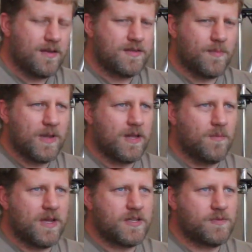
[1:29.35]
typical
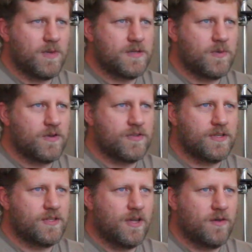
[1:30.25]
makerspace because
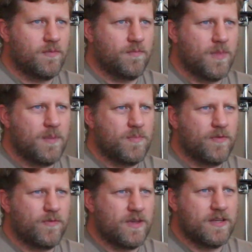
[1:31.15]
there's no
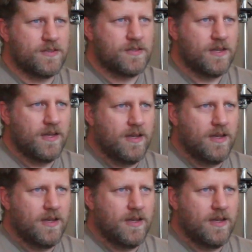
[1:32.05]
member fees.